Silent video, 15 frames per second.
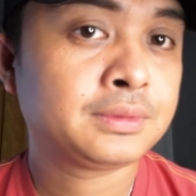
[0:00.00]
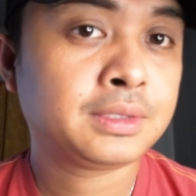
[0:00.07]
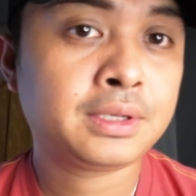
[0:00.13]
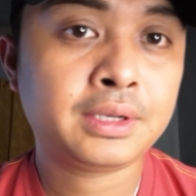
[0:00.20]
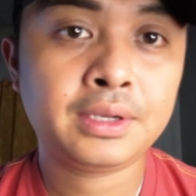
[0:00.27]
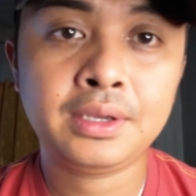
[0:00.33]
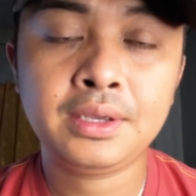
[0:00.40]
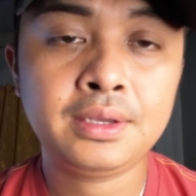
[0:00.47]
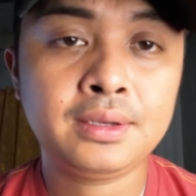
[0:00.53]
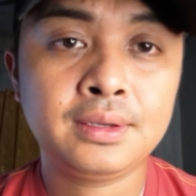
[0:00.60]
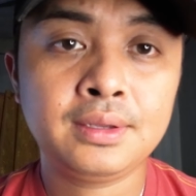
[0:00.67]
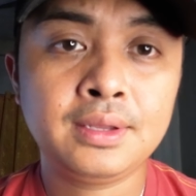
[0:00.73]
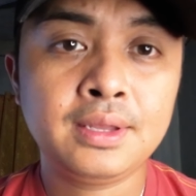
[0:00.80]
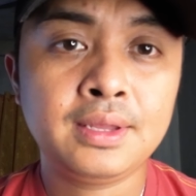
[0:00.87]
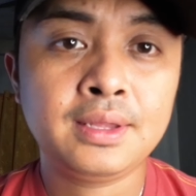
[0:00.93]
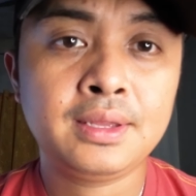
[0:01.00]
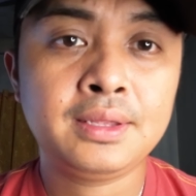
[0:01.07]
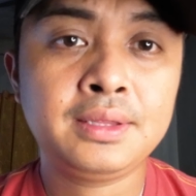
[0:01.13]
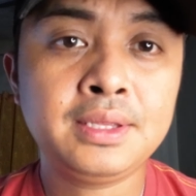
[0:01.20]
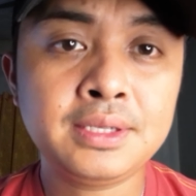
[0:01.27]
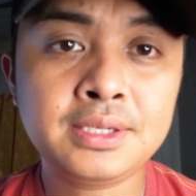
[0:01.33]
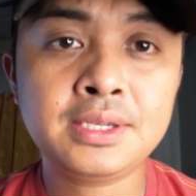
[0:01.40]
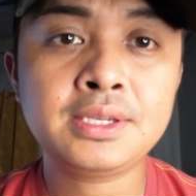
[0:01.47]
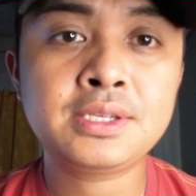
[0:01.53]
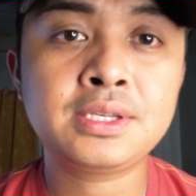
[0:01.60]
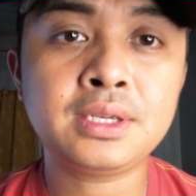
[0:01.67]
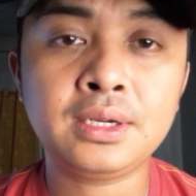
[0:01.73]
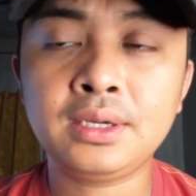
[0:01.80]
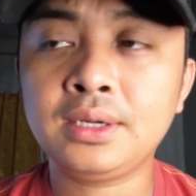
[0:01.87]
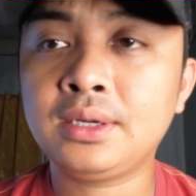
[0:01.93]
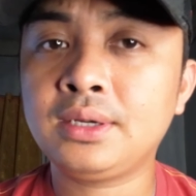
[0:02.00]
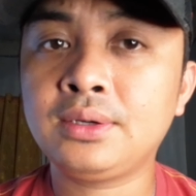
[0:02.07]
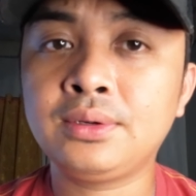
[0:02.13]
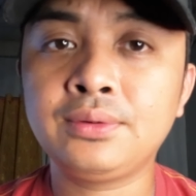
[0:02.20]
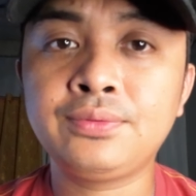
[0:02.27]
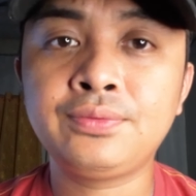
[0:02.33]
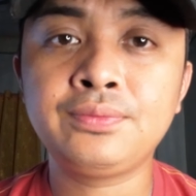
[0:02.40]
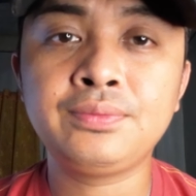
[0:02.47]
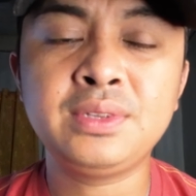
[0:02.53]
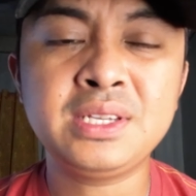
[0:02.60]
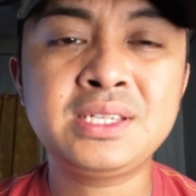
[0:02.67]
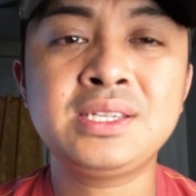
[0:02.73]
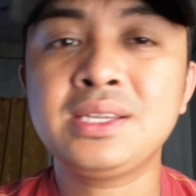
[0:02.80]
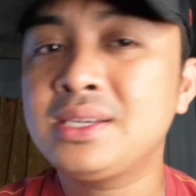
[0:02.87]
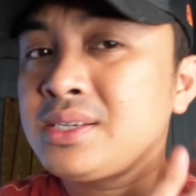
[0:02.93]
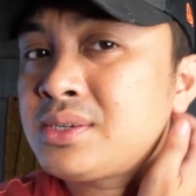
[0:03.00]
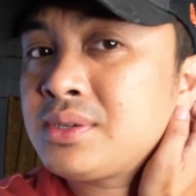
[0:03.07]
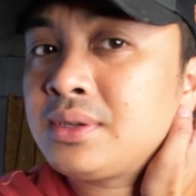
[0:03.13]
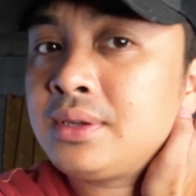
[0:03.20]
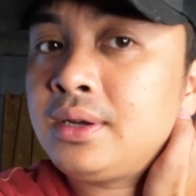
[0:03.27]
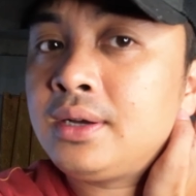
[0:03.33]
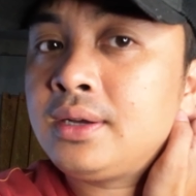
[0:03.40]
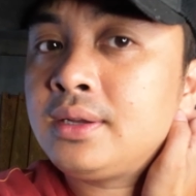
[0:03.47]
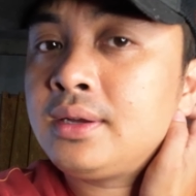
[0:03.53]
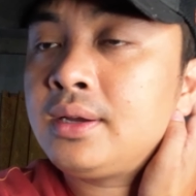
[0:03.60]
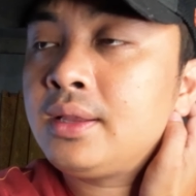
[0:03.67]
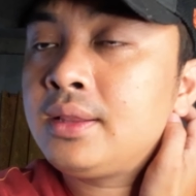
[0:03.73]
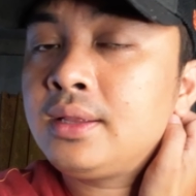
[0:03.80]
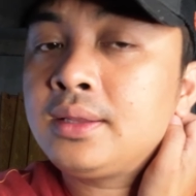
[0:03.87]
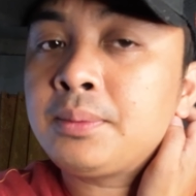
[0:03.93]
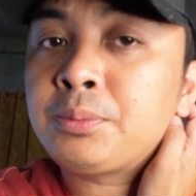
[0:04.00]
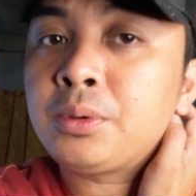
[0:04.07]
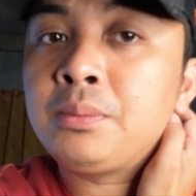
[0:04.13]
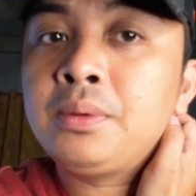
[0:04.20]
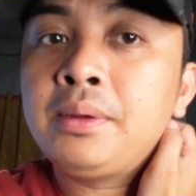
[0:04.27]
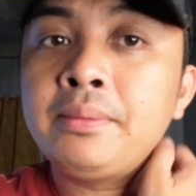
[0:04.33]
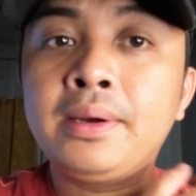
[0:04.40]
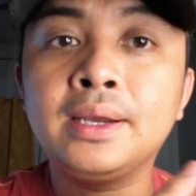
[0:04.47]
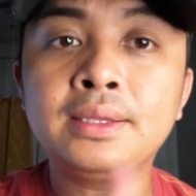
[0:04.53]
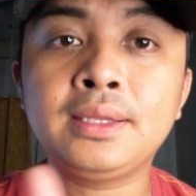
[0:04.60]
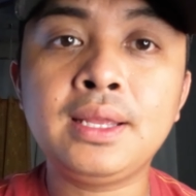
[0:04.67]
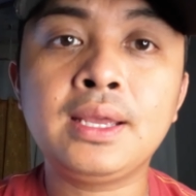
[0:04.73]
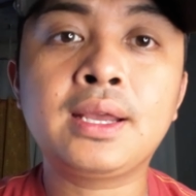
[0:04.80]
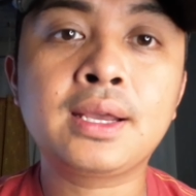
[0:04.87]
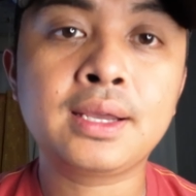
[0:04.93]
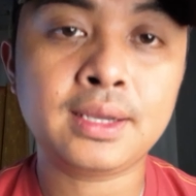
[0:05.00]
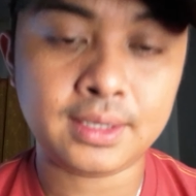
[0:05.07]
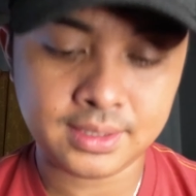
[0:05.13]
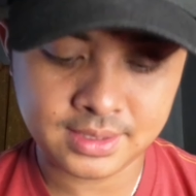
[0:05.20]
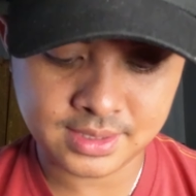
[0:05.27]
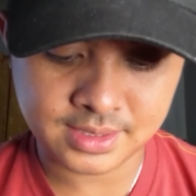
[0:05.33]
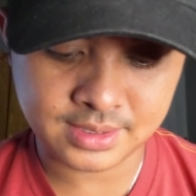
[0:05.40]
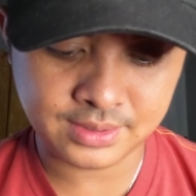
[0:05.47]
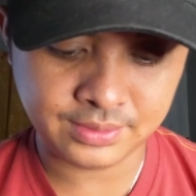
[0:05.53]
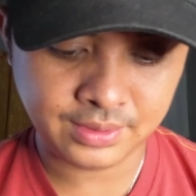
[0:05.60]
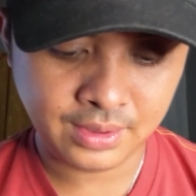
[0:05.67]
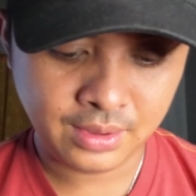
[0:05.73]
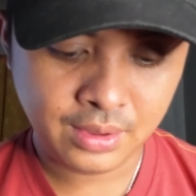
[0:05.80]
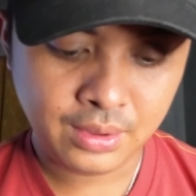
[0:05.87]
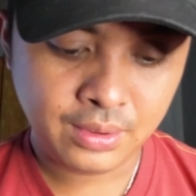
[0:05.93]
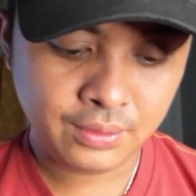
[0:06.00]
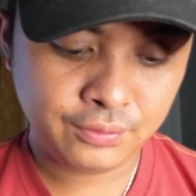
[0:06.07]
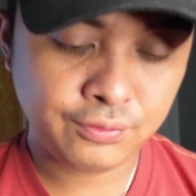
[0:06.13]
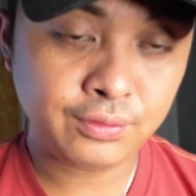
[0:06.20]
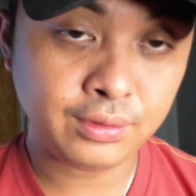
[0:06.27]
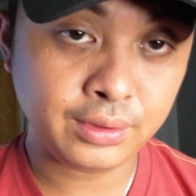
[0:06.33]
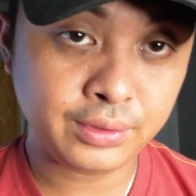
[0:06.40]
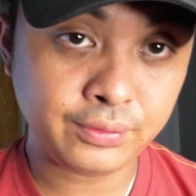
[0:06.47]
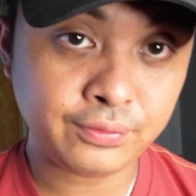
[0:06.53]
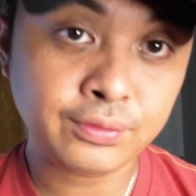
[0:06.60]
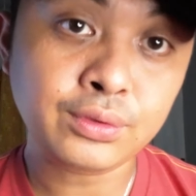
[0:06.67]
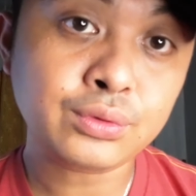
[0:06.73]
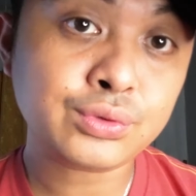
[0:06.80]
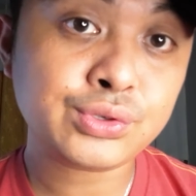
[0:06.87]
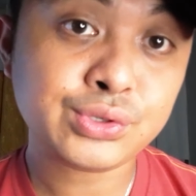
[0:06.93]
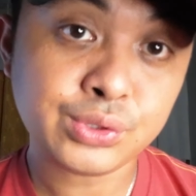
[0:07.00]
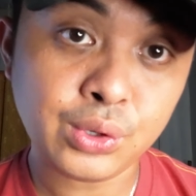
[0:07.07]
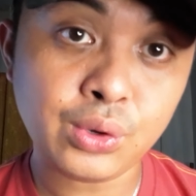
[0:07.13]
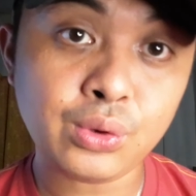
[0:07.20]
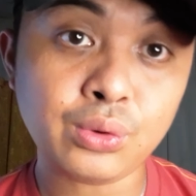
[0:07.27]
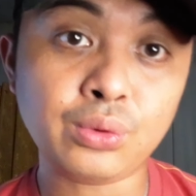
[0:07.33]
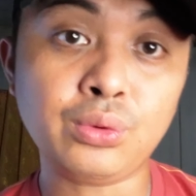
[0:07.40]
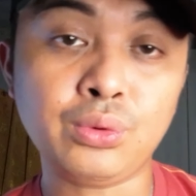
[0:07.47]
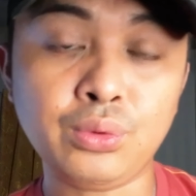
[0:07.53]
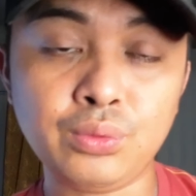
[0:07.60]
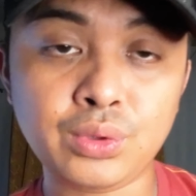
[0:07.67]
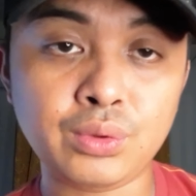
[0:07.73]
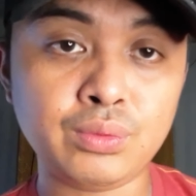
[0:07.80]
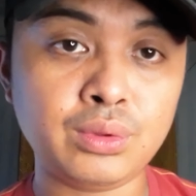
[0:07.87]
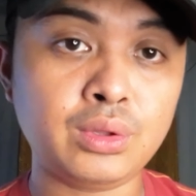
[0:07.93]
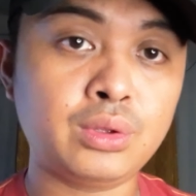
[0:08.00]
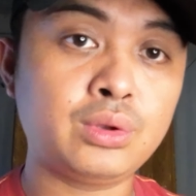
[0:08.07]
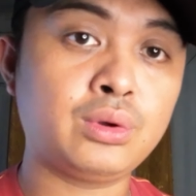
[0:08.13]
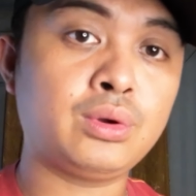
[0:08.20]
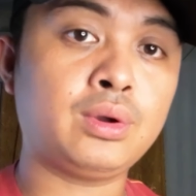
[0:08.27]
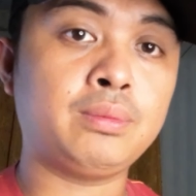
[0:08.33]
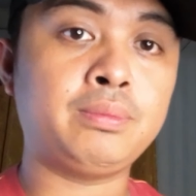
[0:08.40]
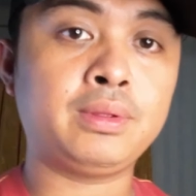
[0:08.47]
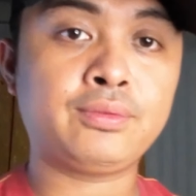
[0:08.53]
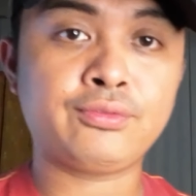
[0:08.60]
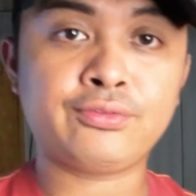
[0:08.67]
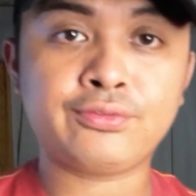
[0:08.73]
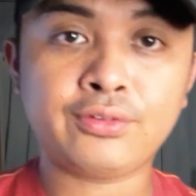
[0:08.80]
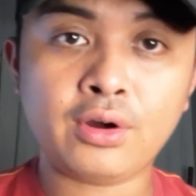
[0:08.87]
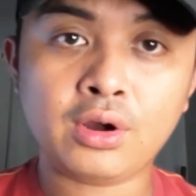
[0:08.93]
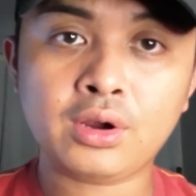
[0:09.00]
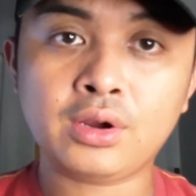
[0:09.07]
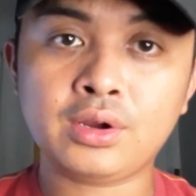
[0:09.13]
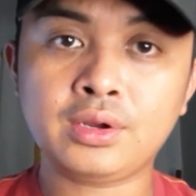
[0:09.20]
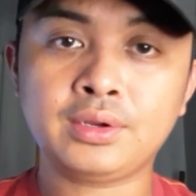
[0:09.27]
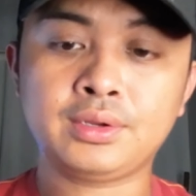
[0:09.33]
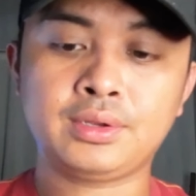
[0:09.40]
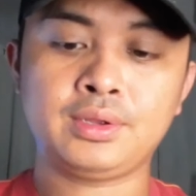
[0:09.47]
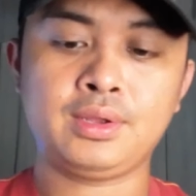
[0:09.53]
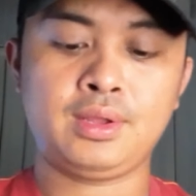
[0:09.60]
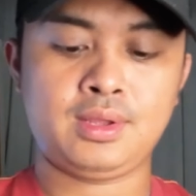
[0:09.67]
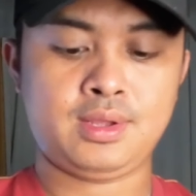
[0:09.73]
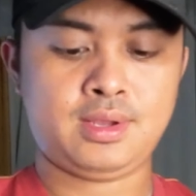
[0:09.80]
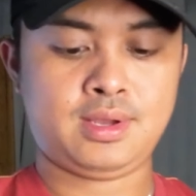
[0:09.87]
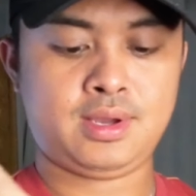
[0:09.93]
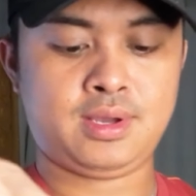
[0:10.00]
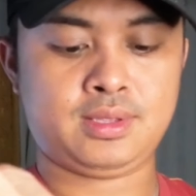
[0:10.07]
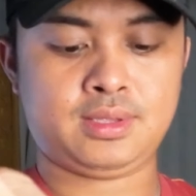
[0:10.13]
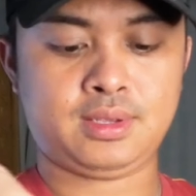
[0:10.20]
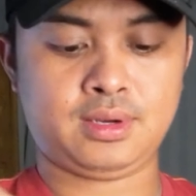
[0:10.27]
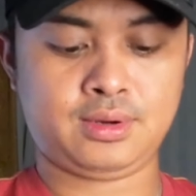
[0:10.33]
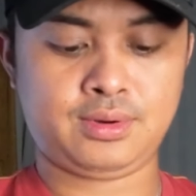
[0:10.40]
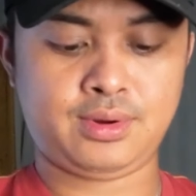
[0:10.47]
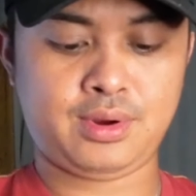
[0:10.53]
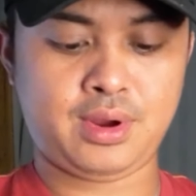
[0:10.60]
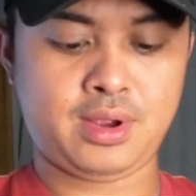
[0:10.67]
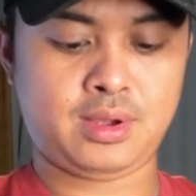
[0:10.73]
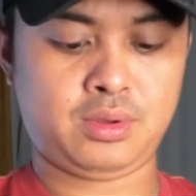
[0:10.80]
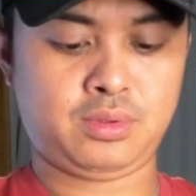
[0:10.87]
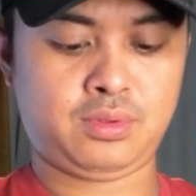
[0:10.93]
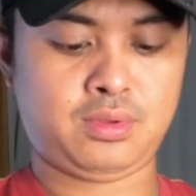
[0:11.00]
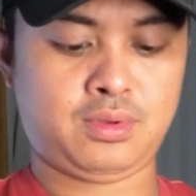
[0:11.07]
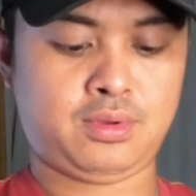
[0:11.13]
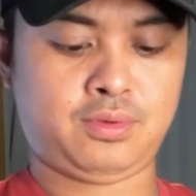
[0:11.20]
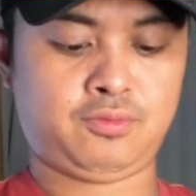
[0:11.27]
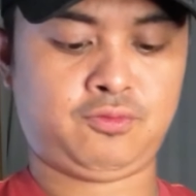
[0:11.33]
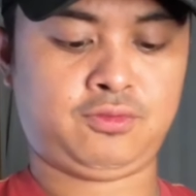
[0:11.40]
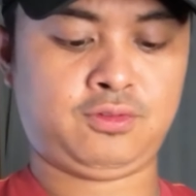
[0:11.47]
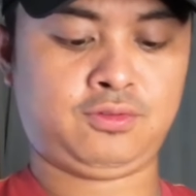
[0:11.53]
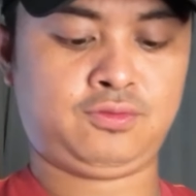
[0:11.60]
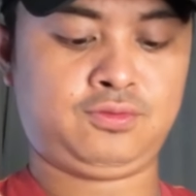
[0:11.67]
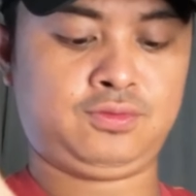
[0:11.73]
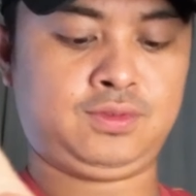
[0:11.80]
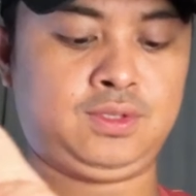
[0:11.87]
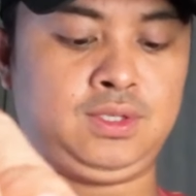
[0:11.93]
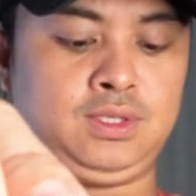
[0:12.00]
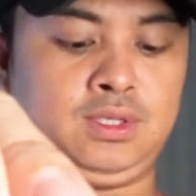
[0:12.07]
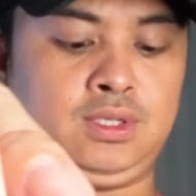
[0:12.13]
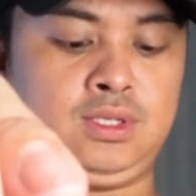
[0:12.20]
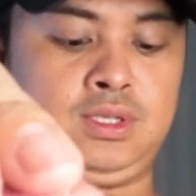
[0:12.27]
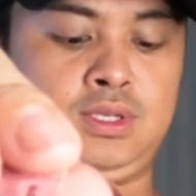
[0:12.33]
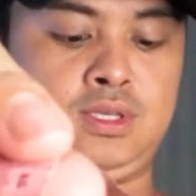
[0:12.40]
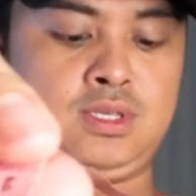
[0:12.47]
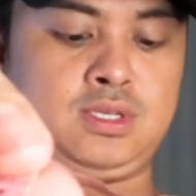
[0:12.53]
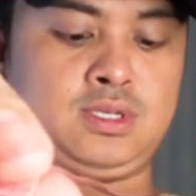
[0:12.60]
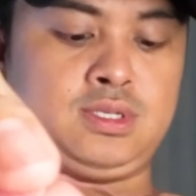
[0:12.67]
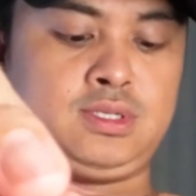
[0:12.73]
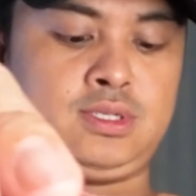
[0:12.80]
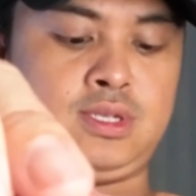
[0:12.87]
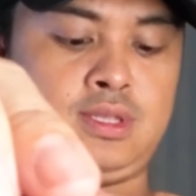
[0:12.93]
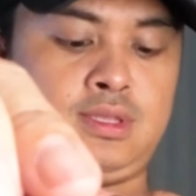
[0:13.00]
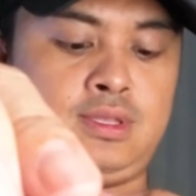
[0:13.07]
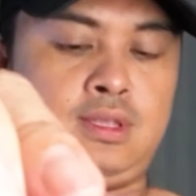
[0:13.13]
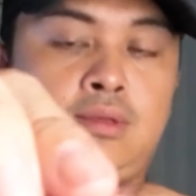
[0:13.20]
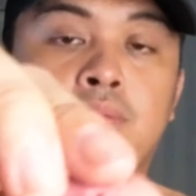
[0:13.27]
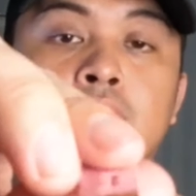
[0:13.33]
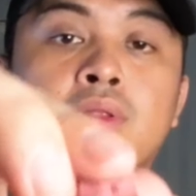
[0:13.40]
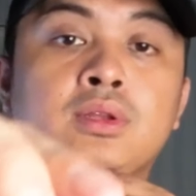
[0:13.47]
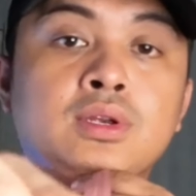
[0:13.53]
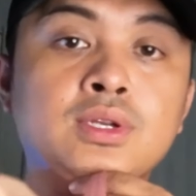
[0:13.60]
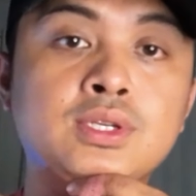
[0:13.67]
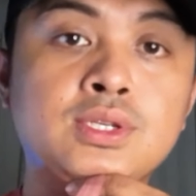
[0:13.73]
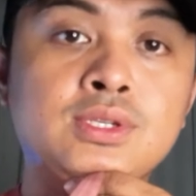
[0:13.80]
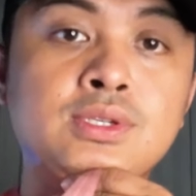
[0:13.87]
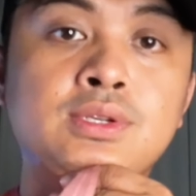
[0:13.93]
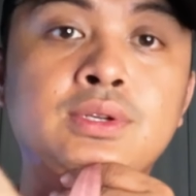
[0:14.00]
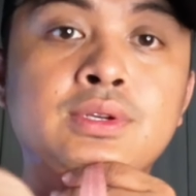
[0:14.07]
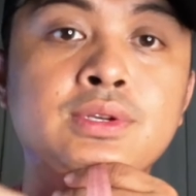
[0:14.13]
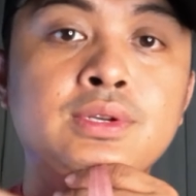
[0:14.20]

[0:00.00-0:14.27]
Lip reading: Okay, this is I think the problematic field of view. So we will go a bit far at around 50 centimeters.